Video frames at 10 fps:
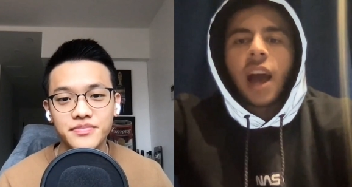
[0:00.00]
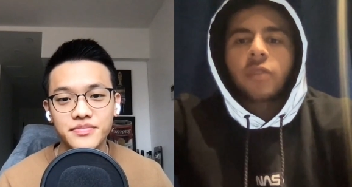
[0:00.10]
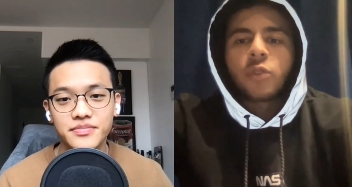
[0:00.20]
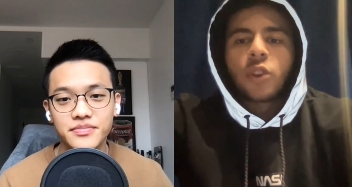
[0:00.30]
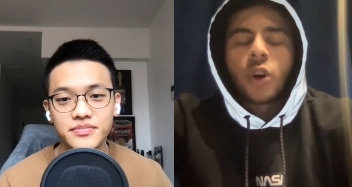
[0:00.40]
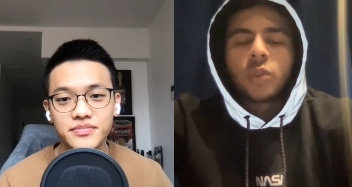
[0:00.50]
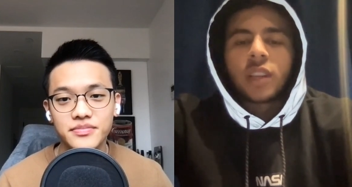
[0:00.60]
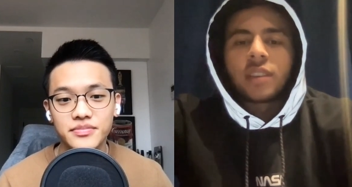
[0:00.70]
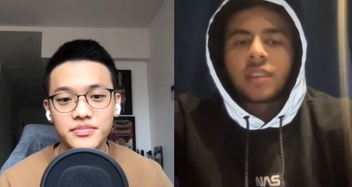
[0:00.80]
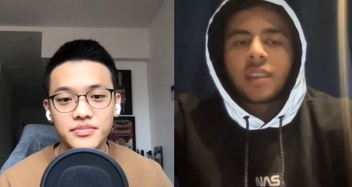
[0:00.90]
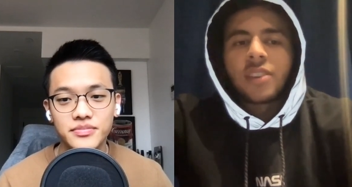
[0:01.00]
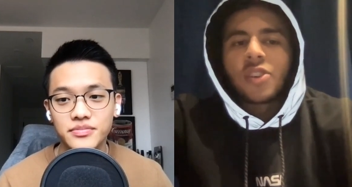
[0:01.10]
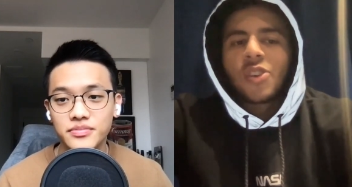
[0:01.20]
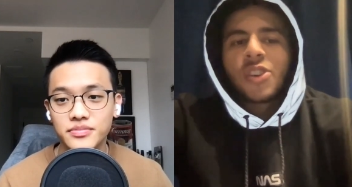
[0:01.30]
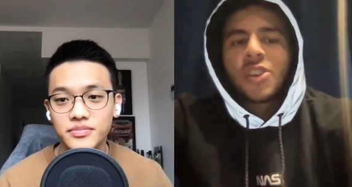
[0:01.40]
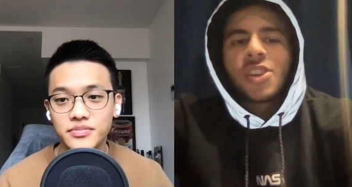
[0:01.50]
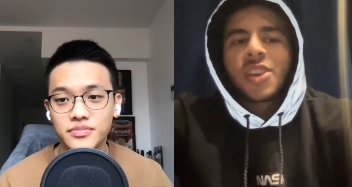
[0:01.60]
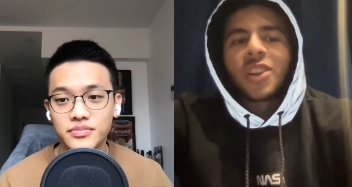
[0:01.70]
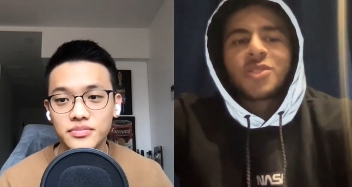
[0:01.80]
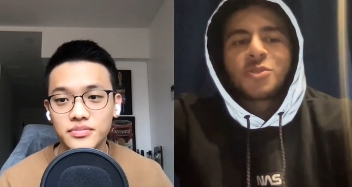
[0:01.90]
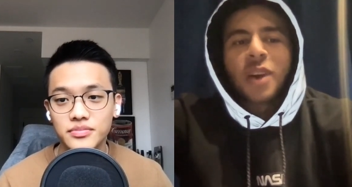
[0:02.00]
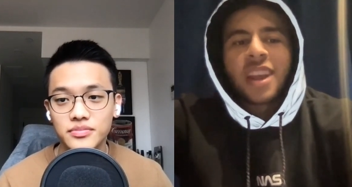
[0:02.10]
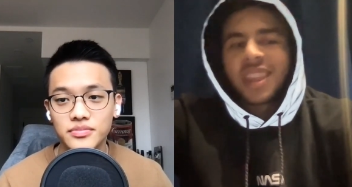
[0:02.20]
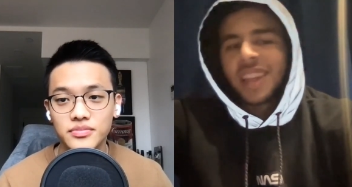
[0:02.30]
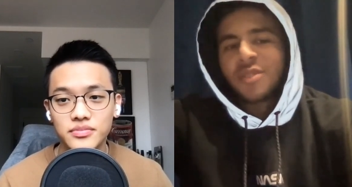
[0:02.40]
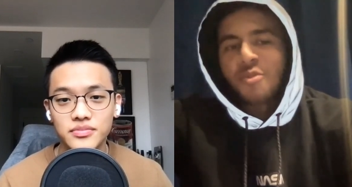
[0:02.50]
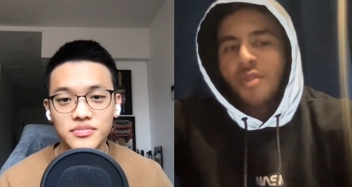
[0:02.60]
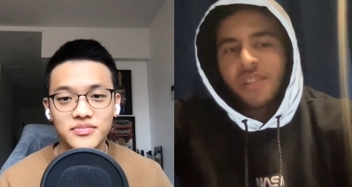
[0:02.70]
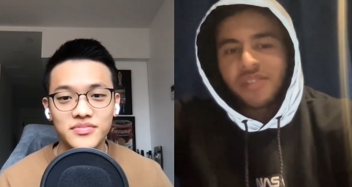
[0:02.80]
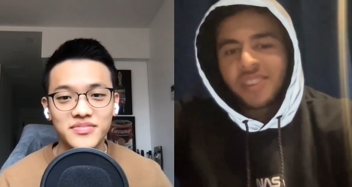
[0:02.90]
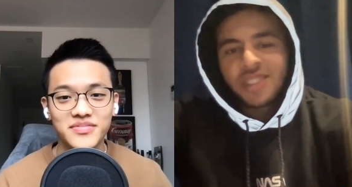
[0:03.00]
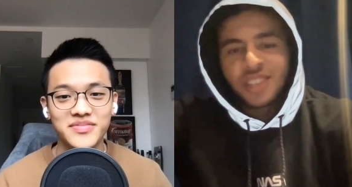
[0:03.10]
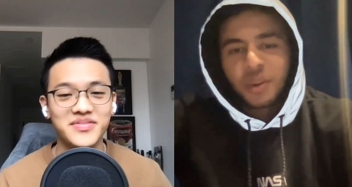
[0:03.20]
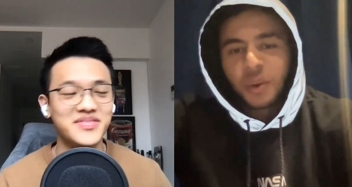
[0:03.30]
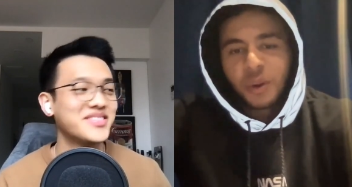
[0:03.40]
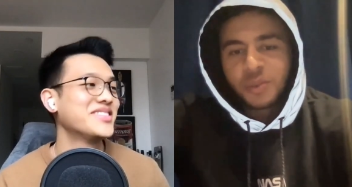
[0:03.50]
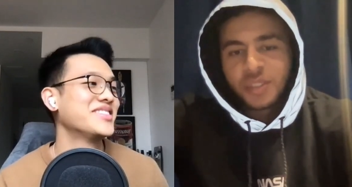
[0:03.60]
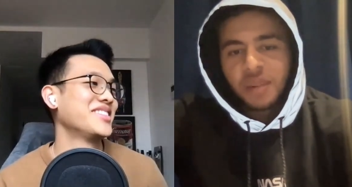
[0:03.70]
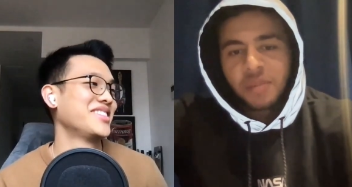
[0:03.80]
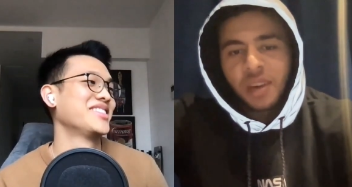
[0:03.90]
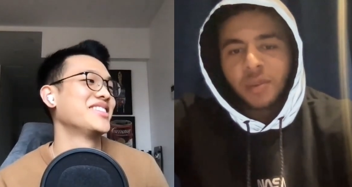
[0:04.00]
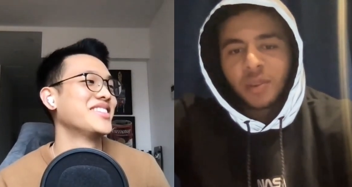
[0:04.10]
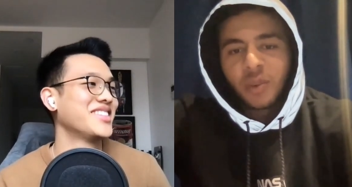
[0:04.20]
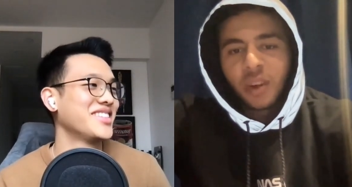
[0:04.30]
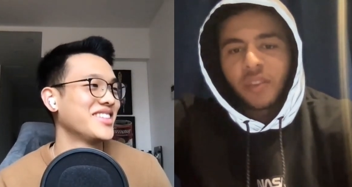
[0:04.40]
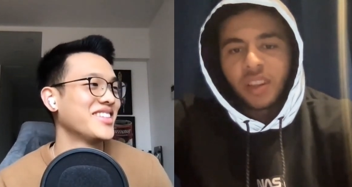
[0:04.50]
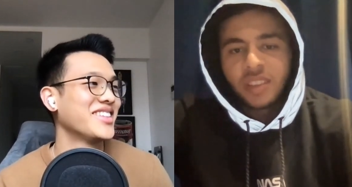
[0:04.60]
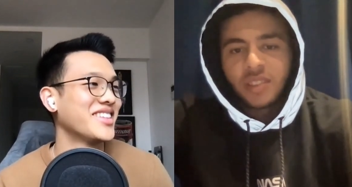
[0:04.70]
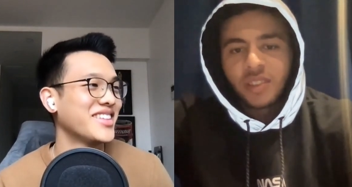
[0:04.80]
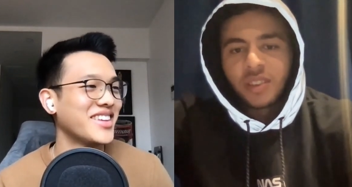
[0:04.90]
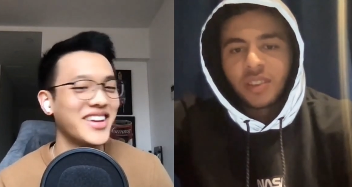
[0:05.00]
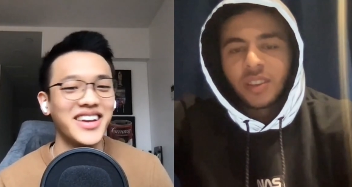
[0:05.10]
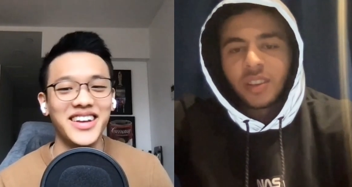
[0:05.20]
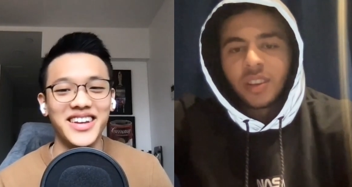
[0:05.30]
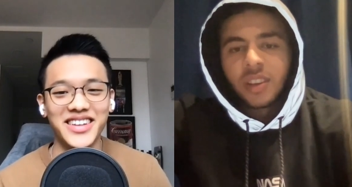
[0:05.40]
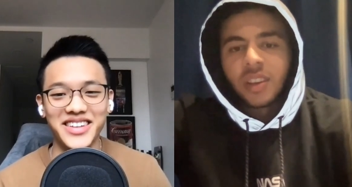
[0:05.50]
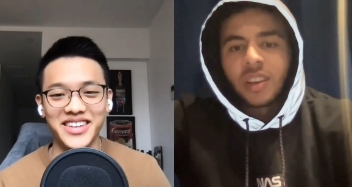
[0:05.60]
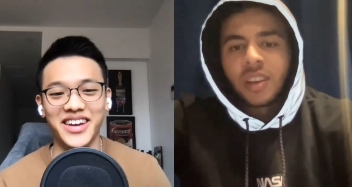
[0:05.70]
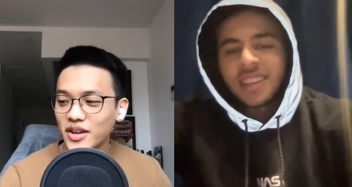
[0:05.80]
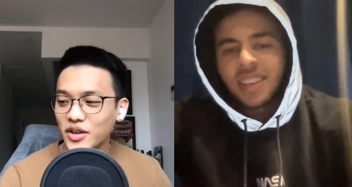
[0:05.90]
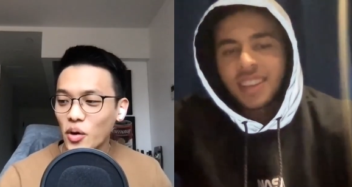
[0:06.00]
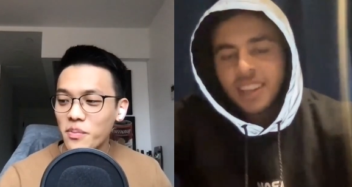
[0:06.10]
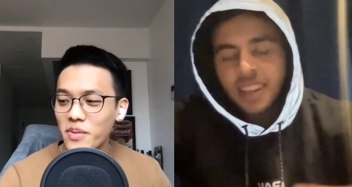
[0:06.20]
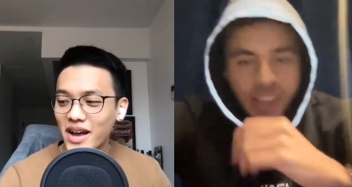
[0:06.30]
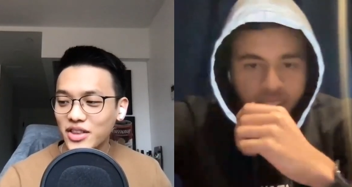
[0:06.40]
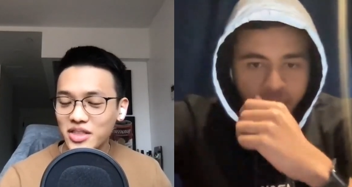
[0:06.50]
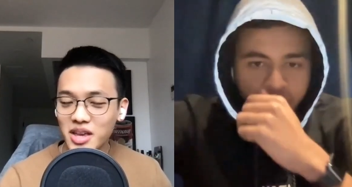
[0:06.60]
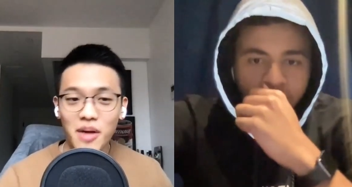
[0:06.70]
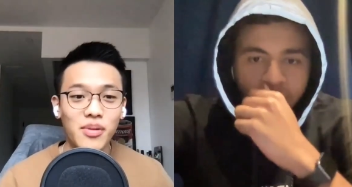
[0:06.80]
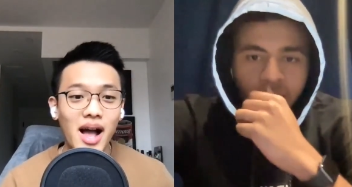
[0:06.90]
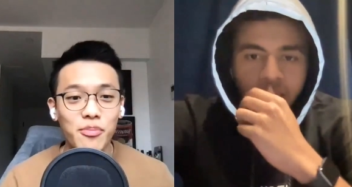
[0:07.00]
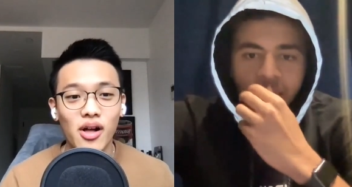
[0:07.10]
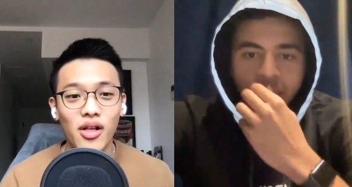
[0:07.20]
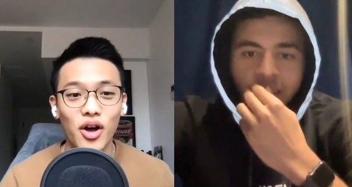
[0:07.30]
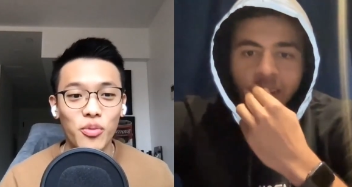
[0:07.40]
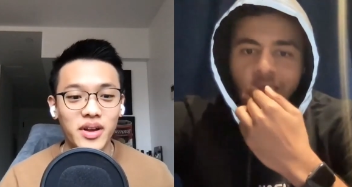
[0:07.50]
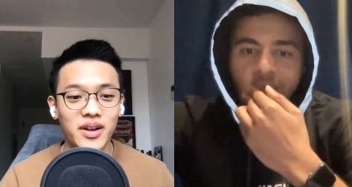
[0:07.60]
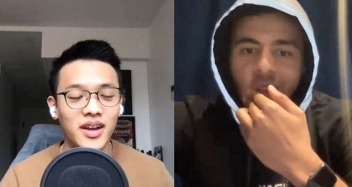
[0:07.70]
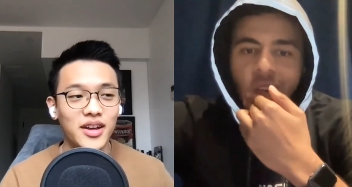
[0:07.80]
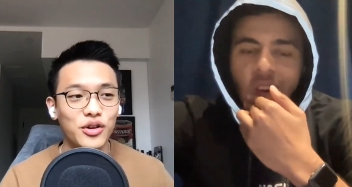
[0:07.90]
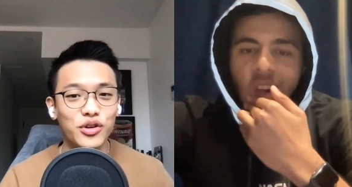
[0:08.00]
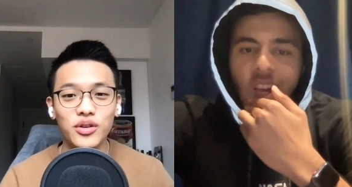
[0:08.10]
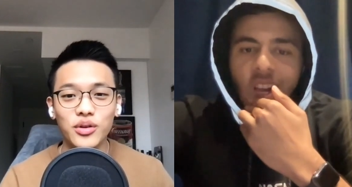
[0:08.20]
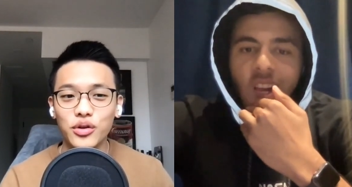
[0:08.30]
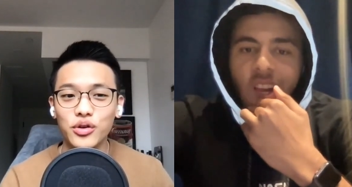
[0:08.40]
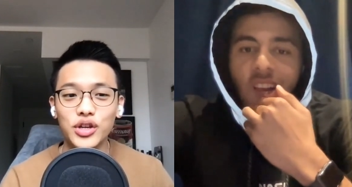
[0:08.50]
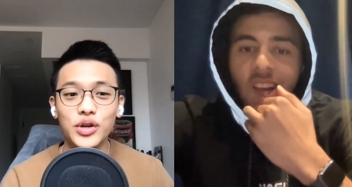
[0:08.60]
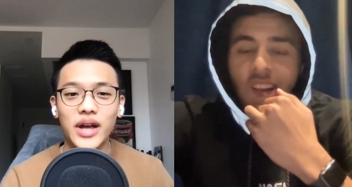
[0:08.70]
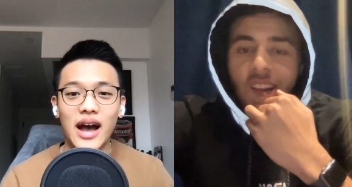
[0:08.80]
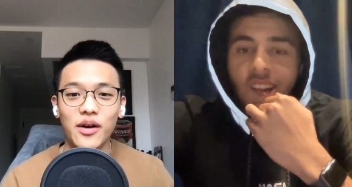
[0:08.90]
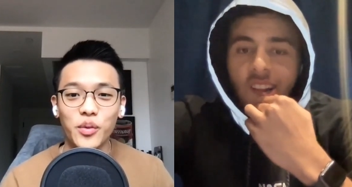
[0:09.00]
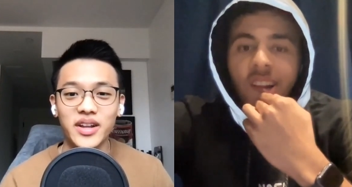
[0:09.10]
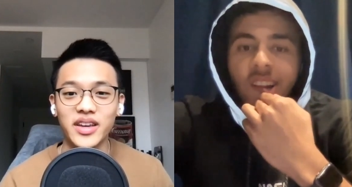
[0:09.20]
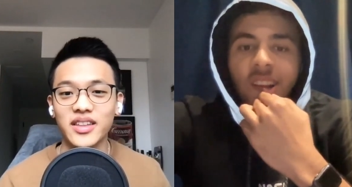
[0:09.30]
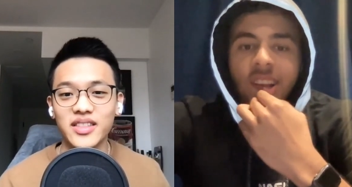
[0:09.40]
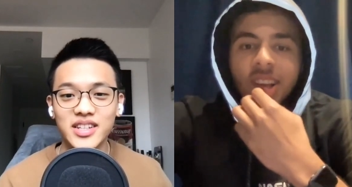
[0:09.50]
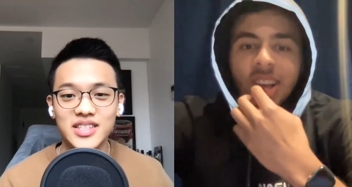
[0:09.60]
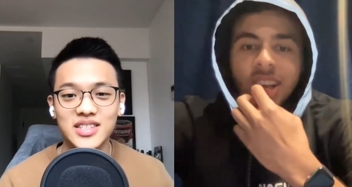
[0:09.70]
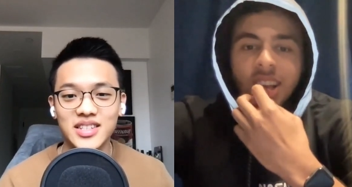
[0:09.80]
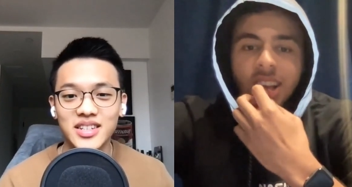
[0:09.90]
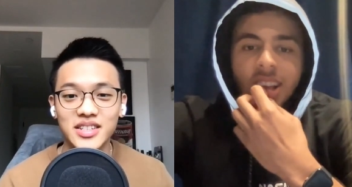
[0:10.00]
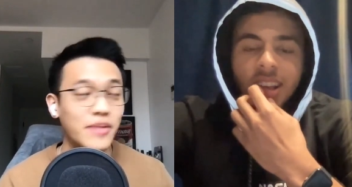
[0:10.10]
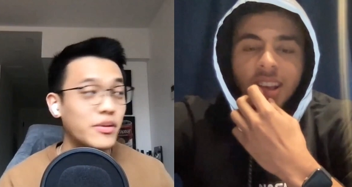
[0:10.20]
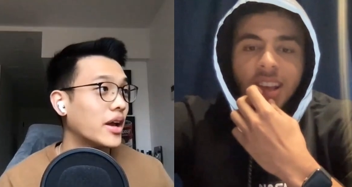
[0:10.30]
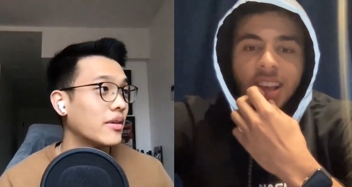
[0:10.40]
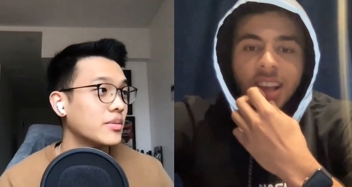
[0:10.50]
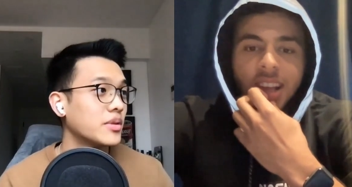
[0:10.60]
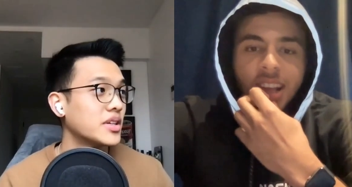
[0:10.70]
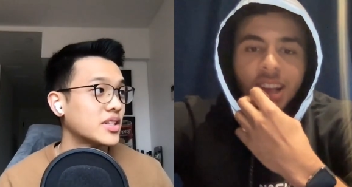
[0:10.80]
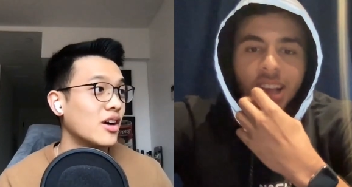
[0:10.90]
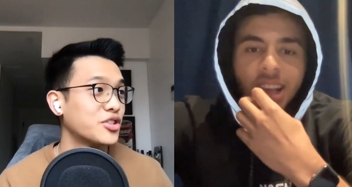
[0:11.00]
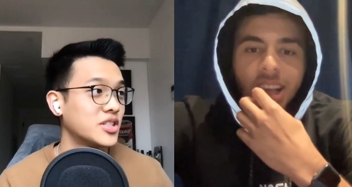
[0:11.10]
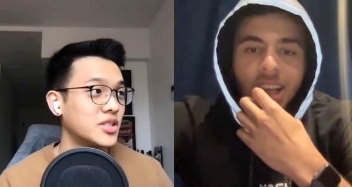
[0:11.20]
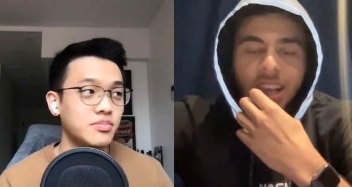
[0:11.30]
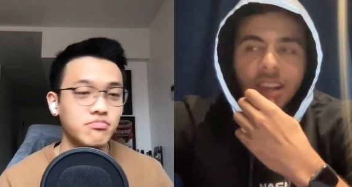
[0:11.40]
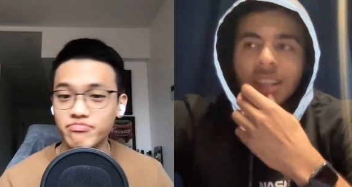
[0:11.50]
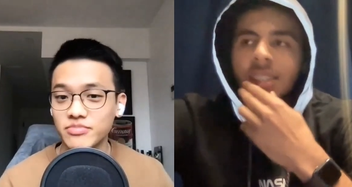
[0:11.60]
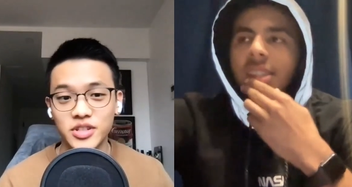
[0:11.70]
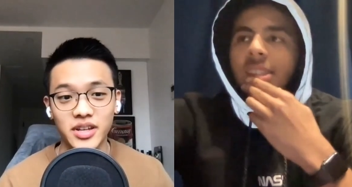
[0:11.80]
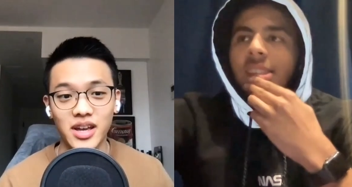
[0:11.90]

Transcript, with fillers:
Speaker 1: you have to know that you, you cannot do anything to the ref. He's just the one who's going to be able to do everything. So, yeah,
Speaker 2: going back to the uh, Black Ball Open, who do you who do you got winning this? Because I mean, I, Asal just took